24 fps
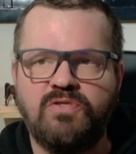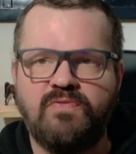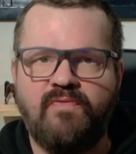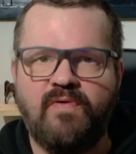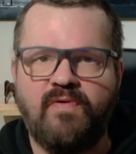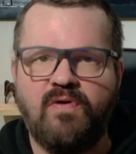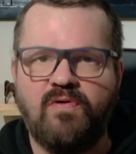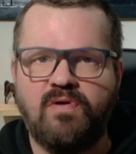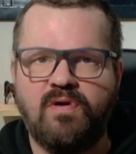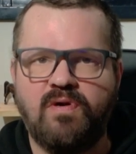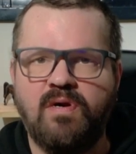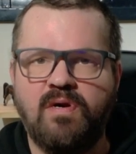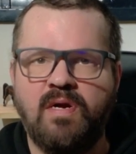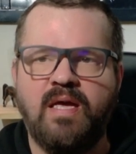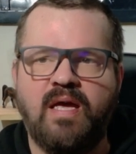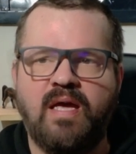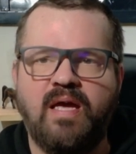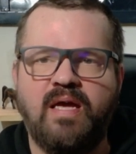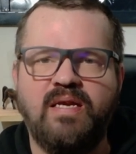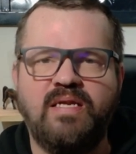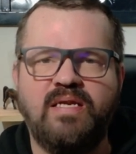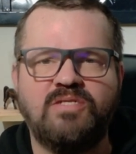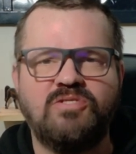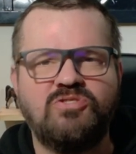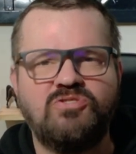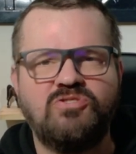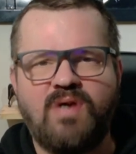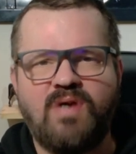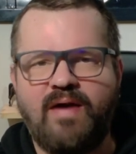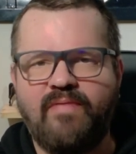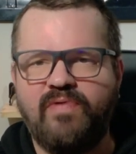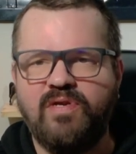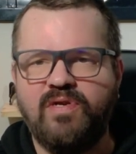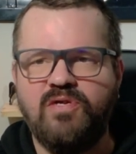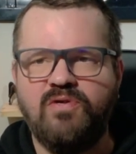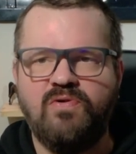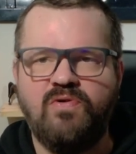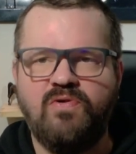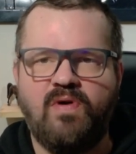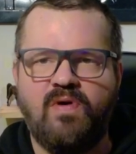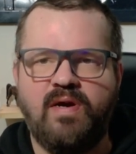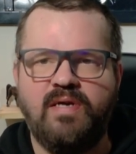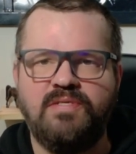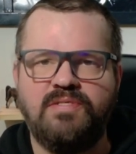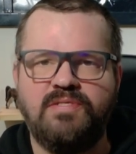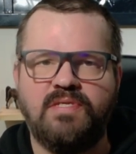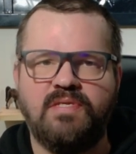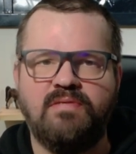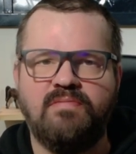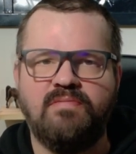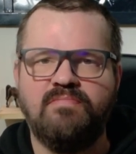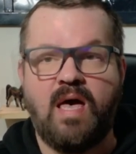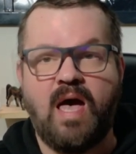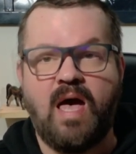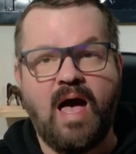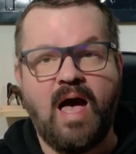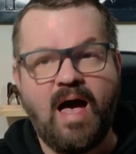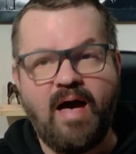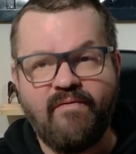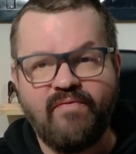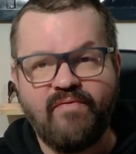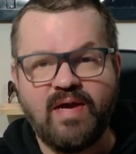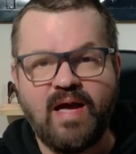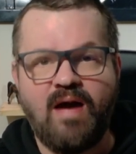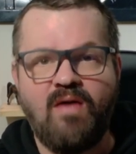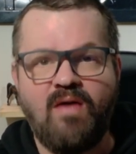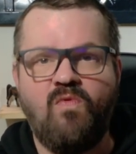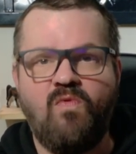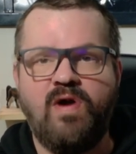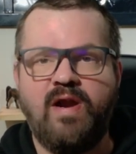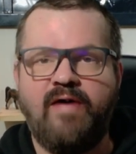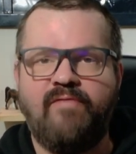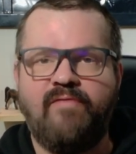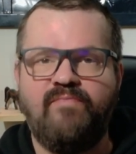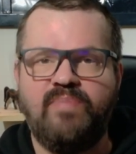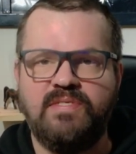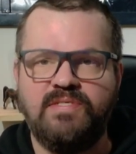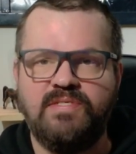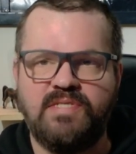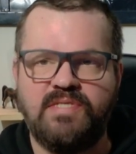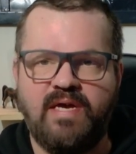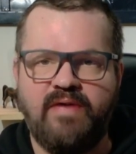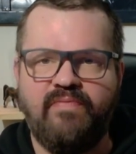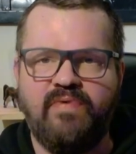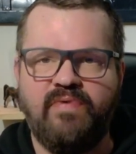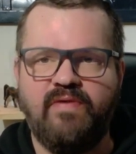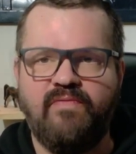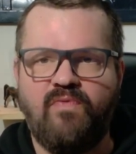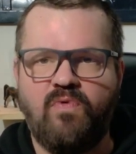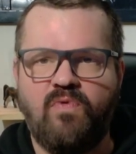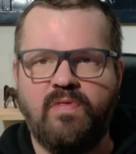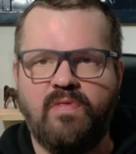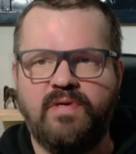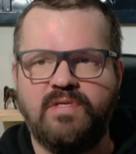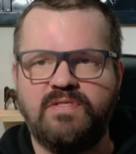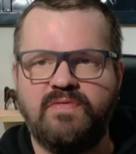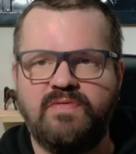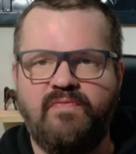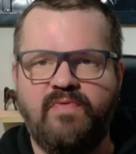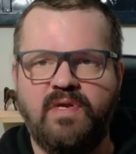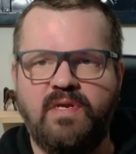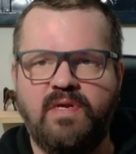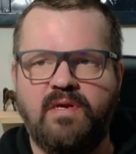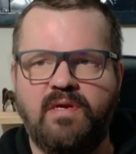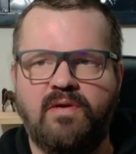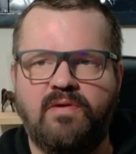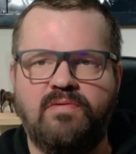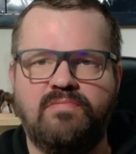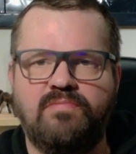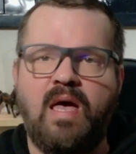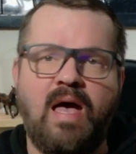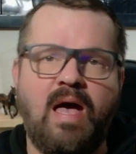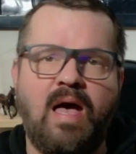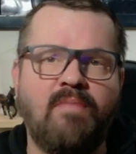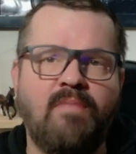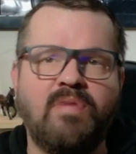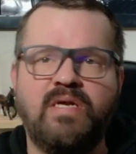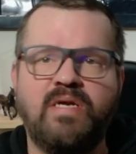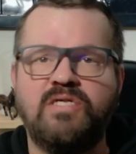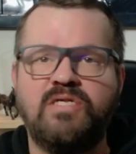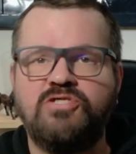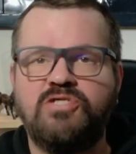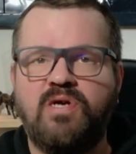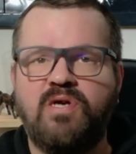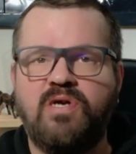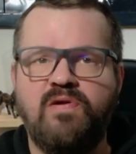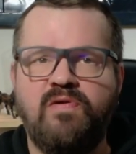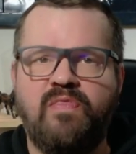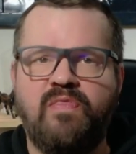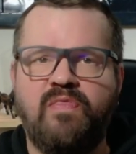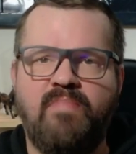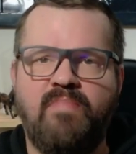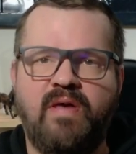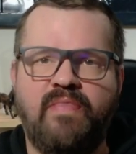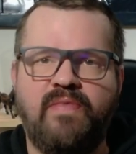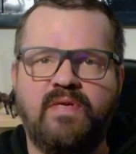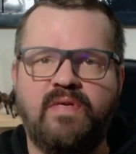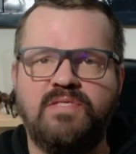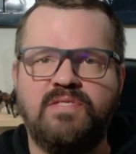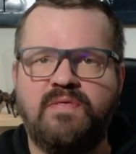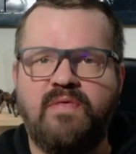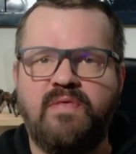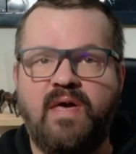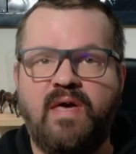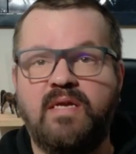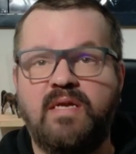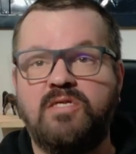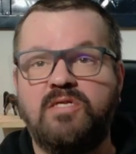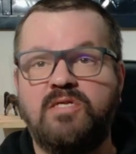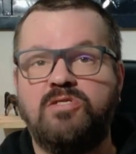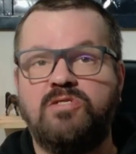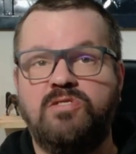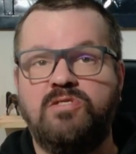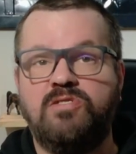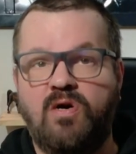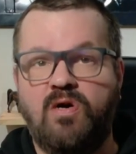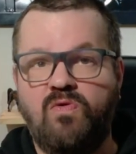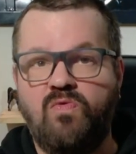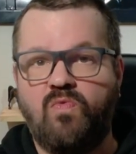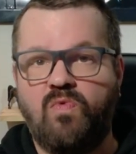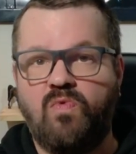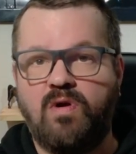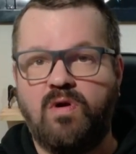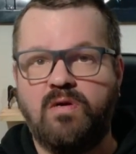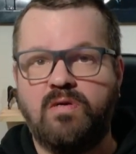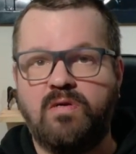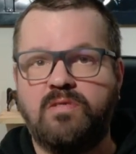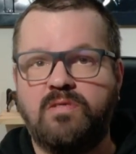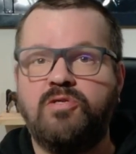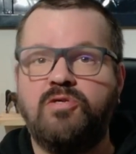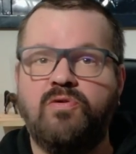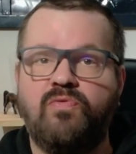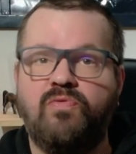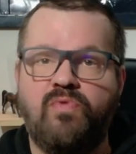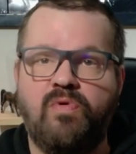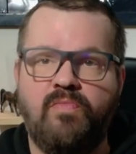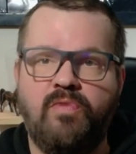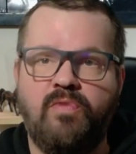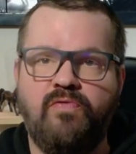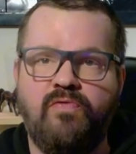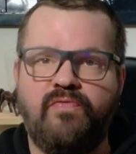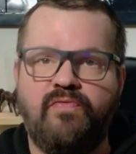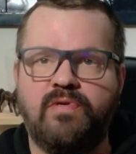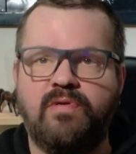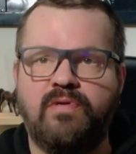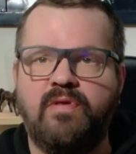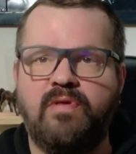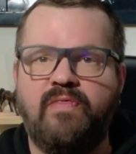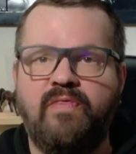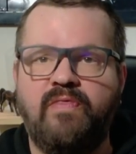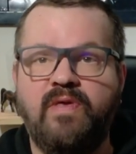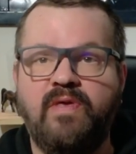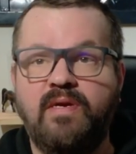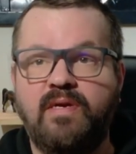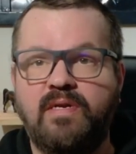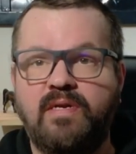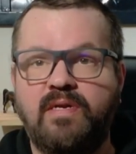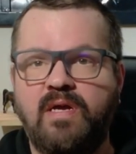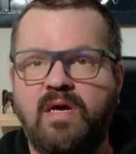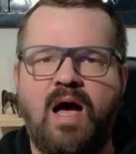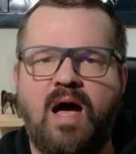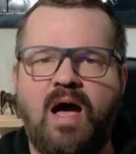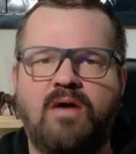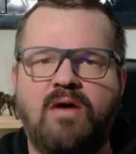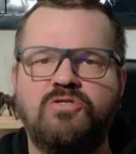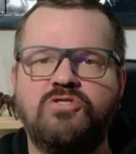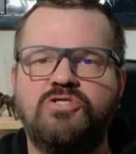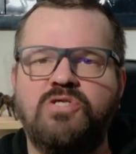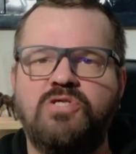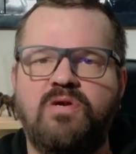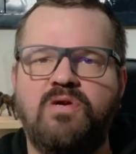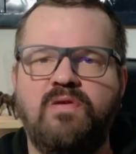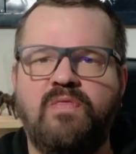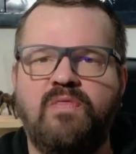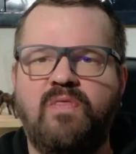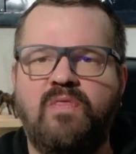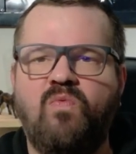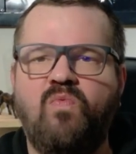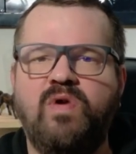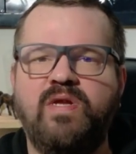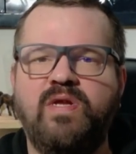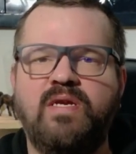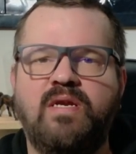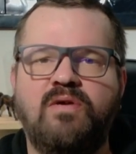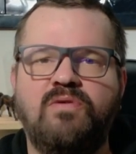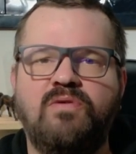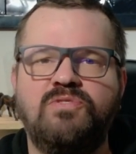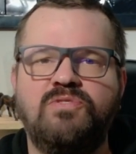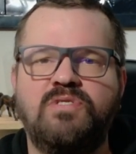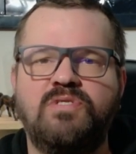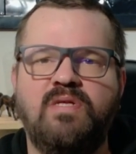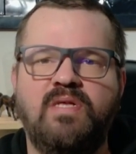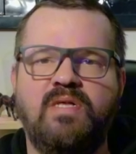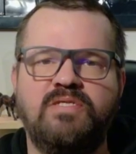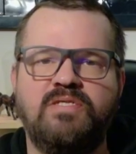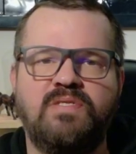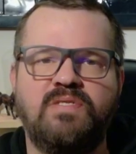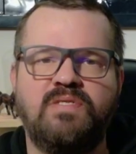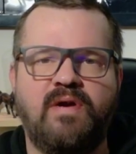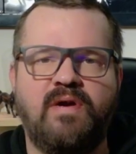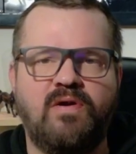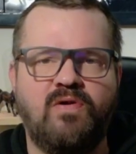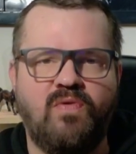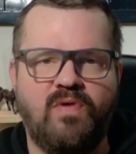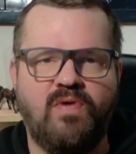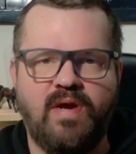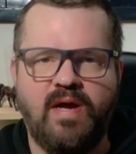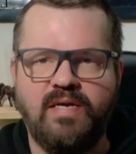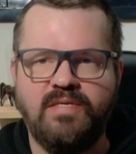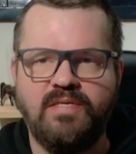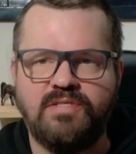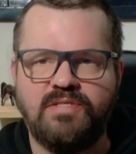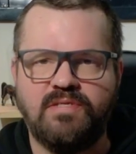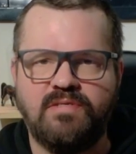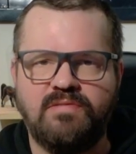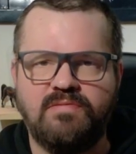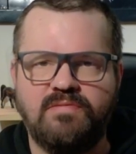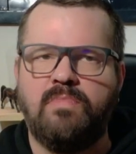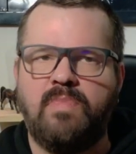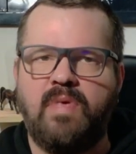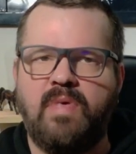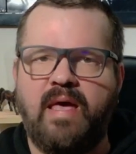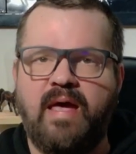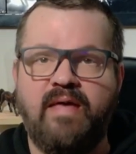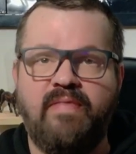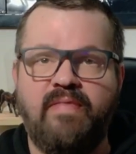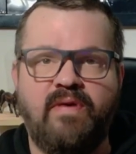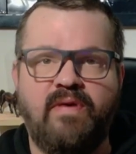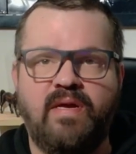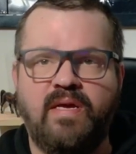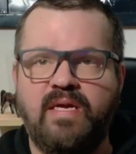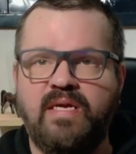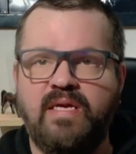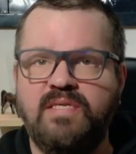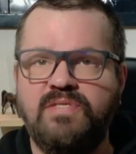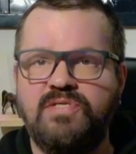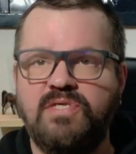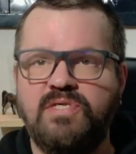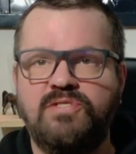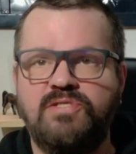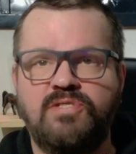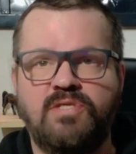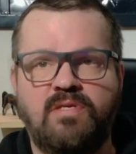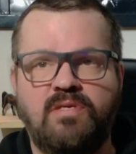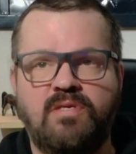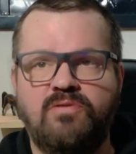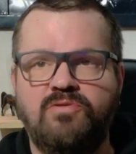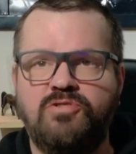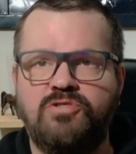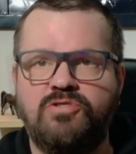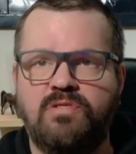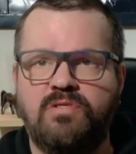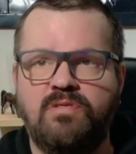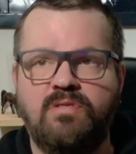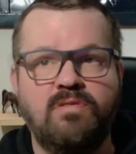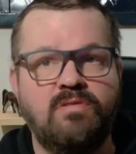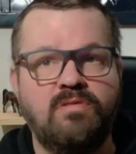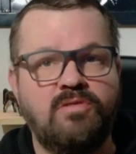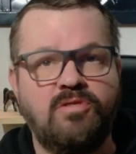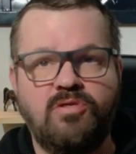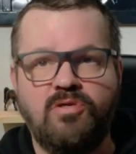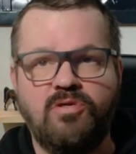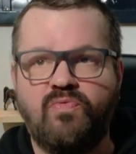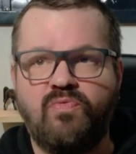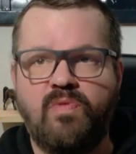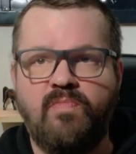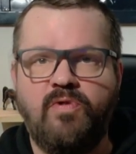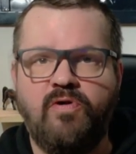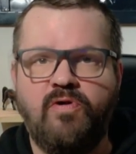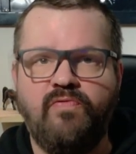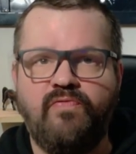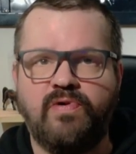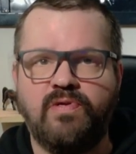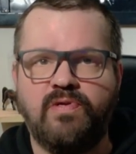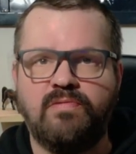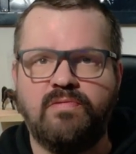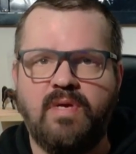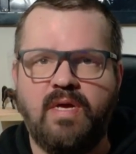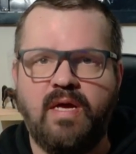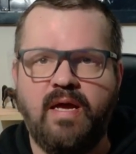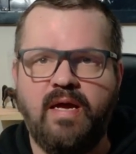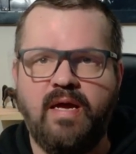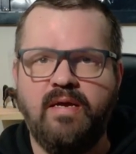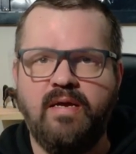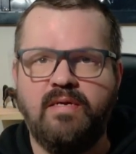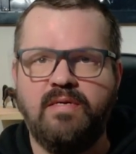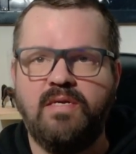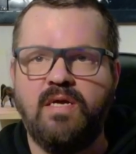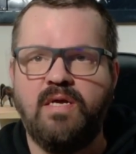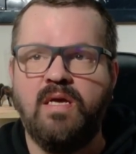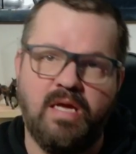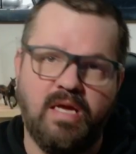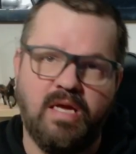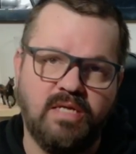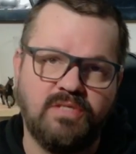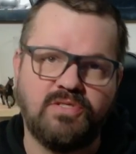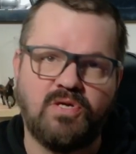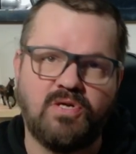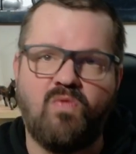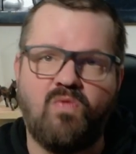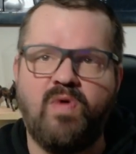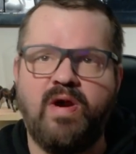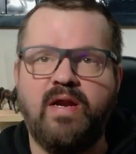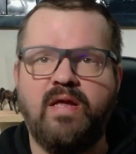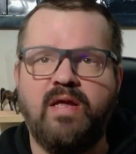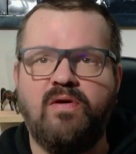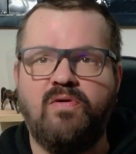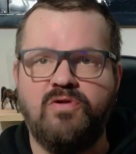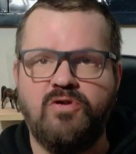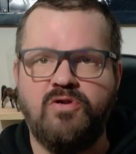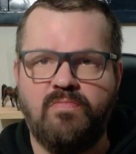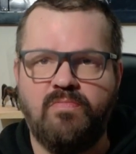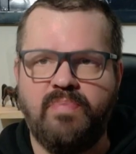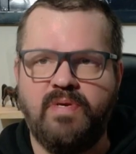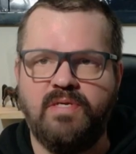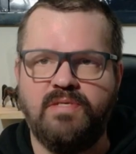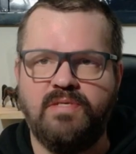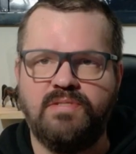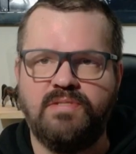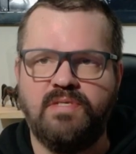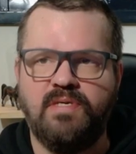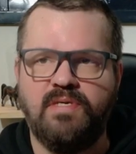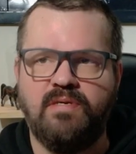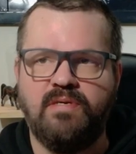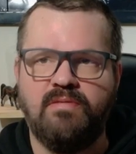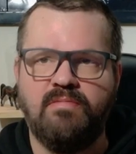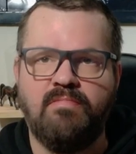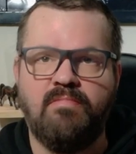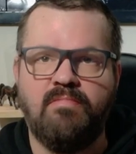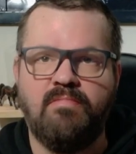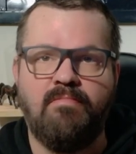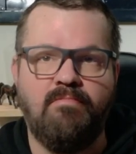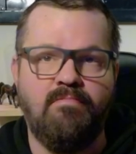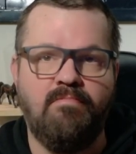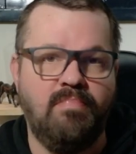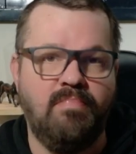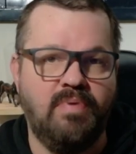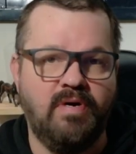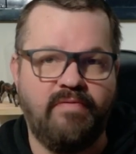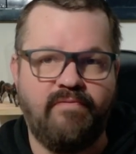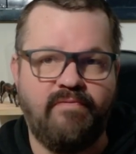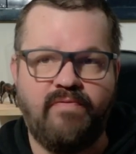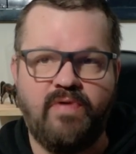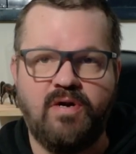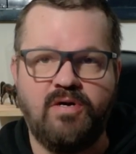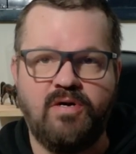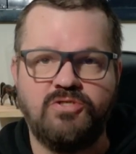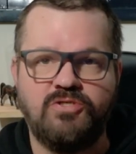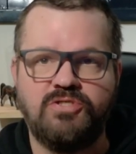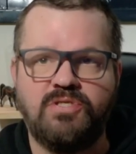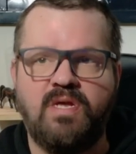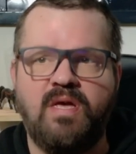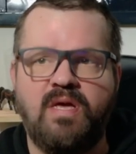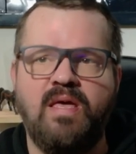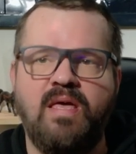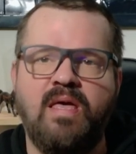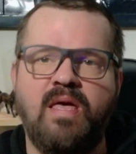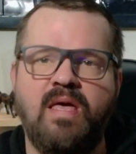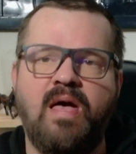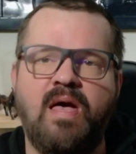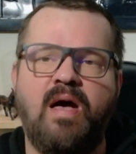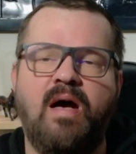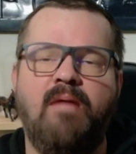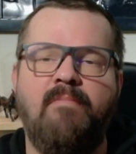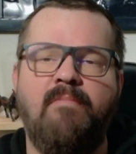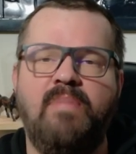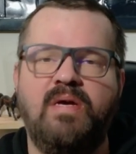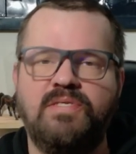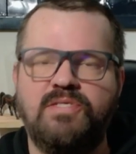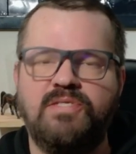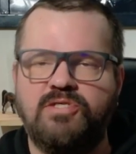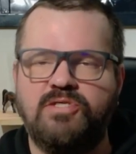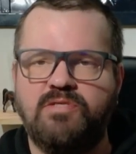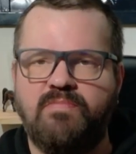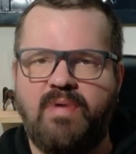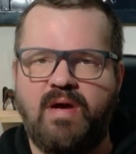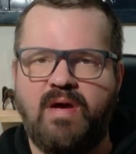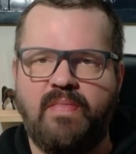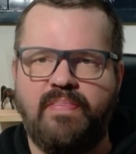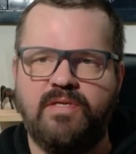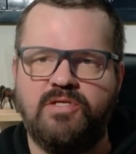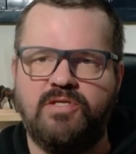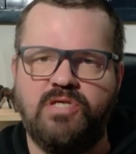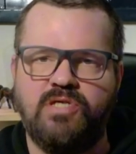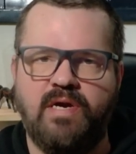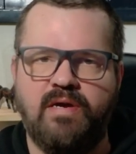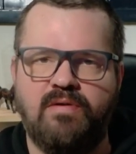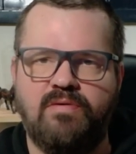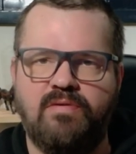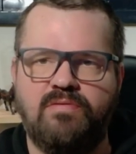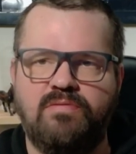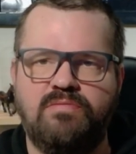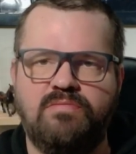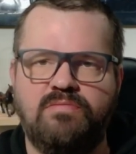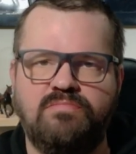folder, and it's driving you crazy. I've got one I've been saving for this video. I'm going to show you the methods that don't work to remove it. Then, I'll show you the Windows glitch that creates it, and the easy solution to remove it. And it's already on your P C. But first, a message about the channel.